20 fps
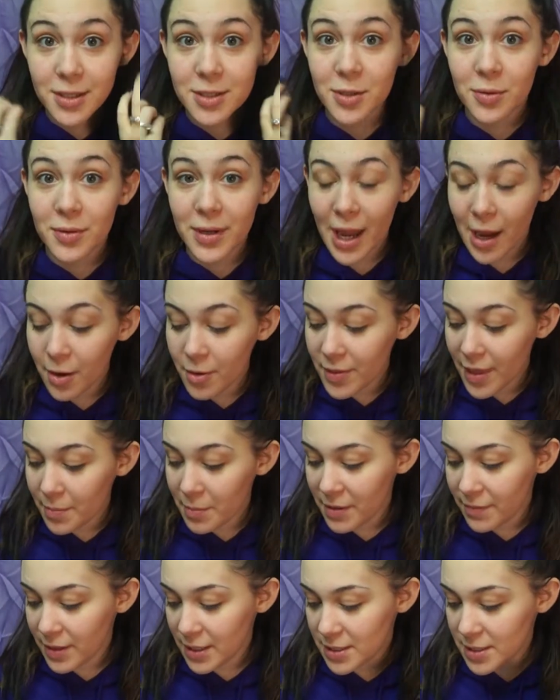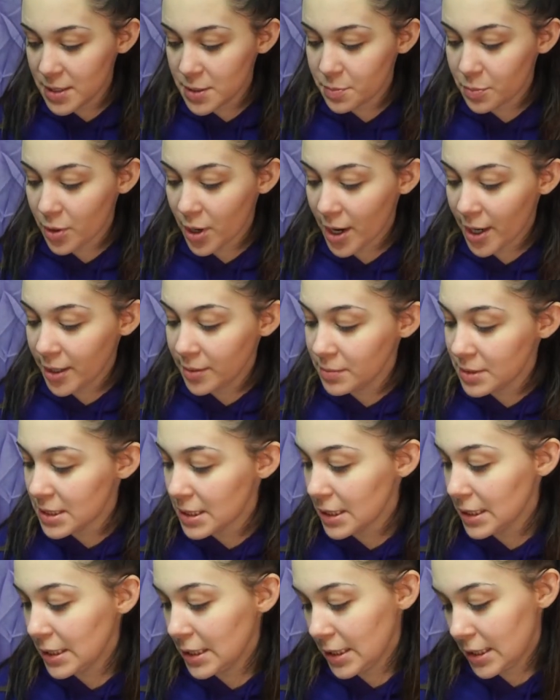so now that my face is primed,
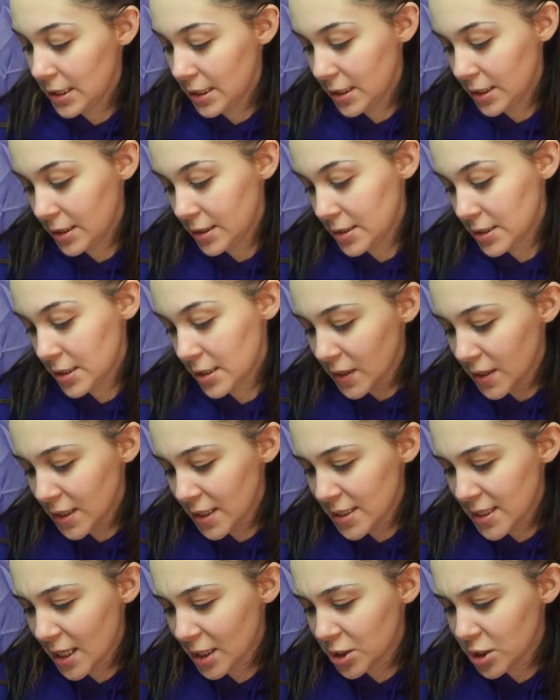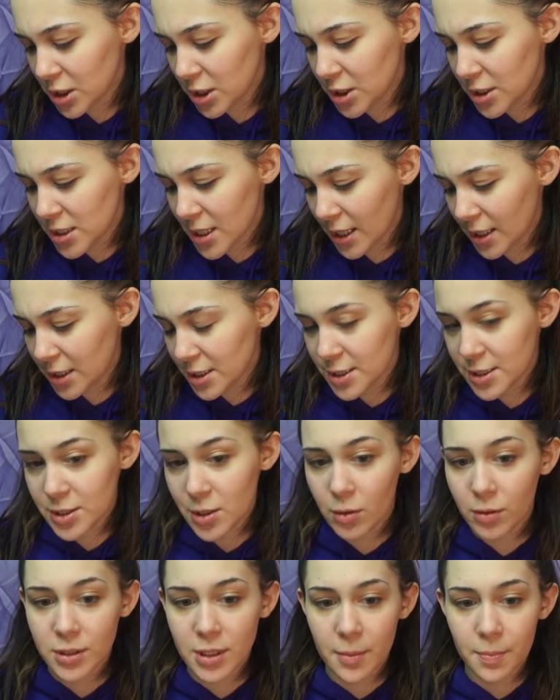and this actually just kind of
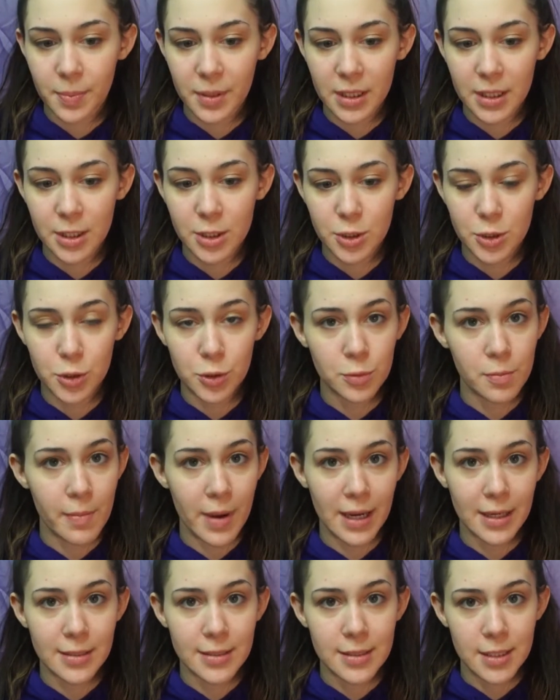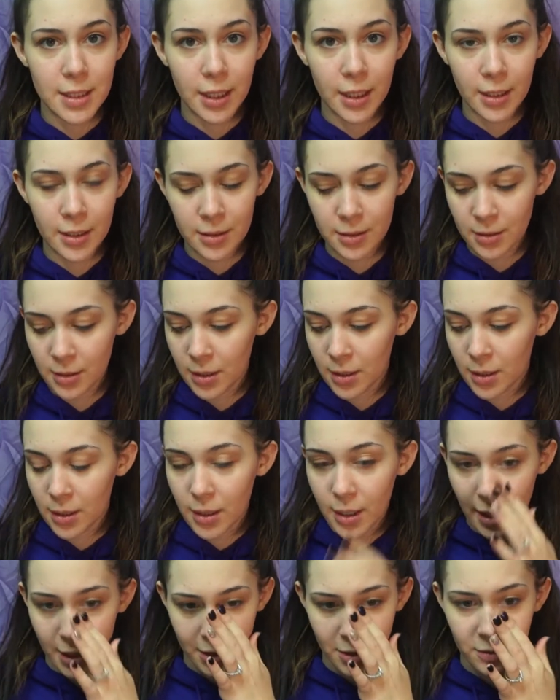soaked up into my skin.
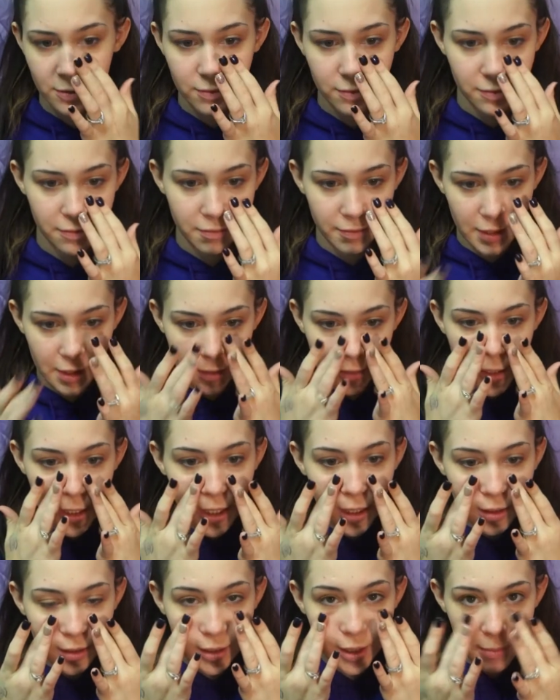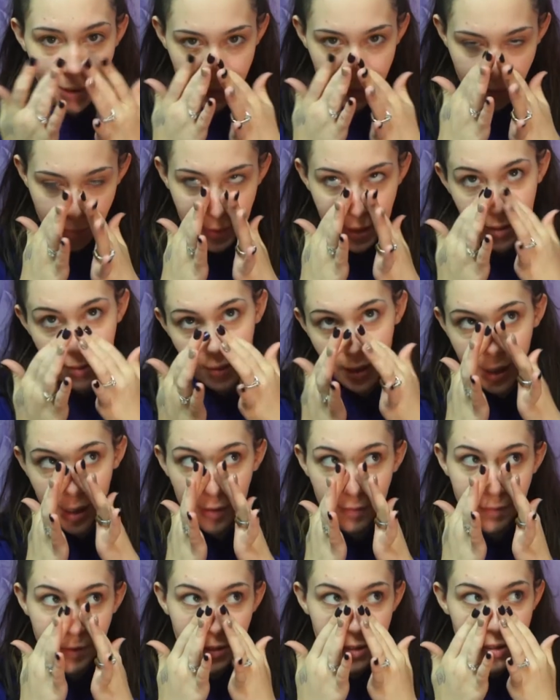I don't feel it. I mean, like
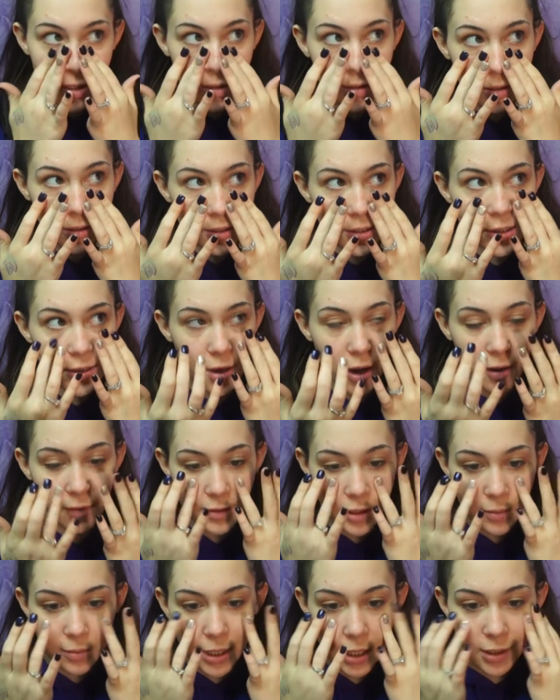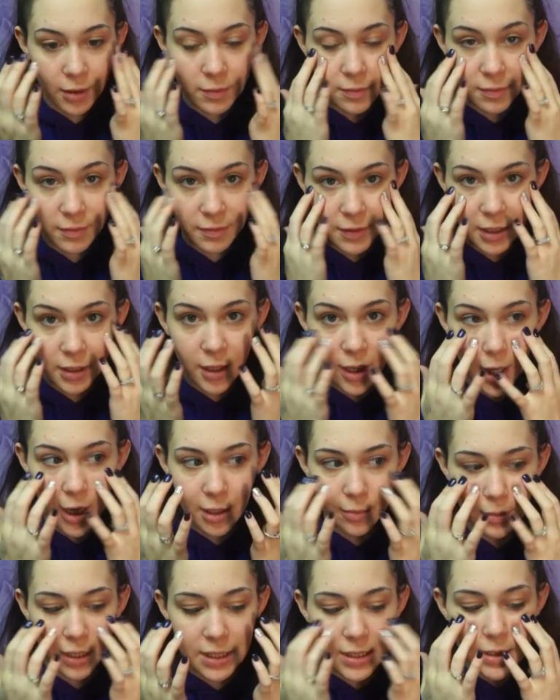it feels a little softer, but I don't feel it
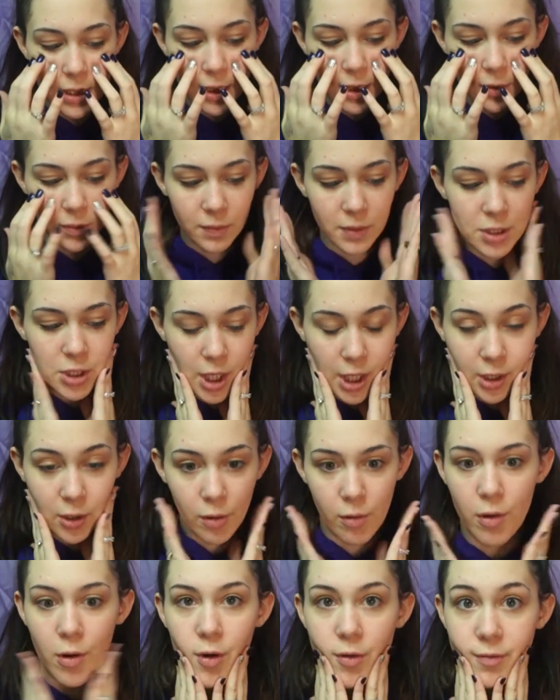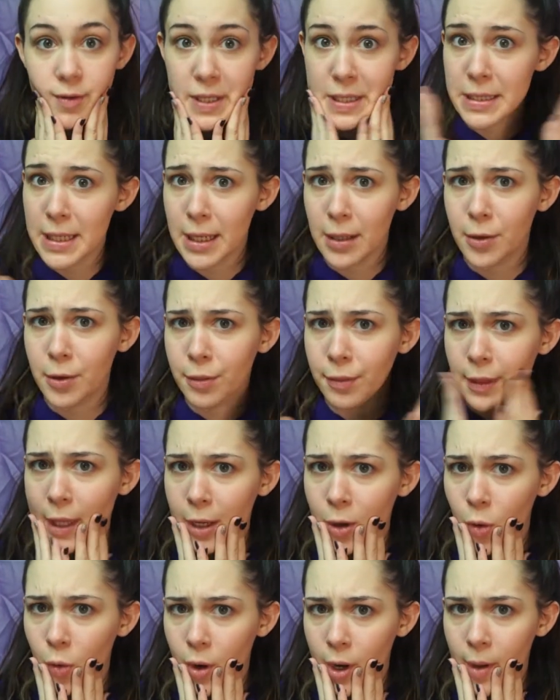on my skin, which I don't know if it's a good
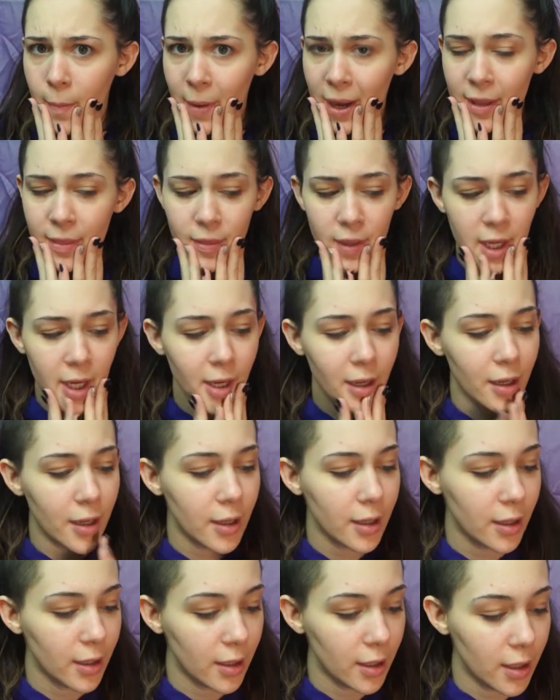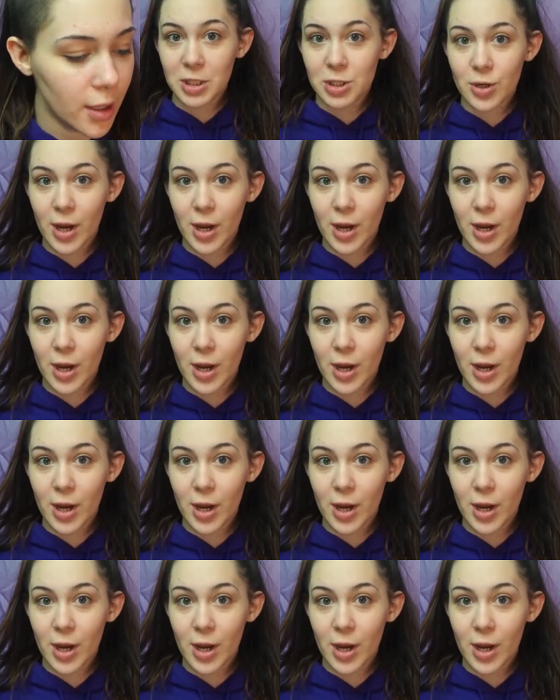thing or a bad thing. I'm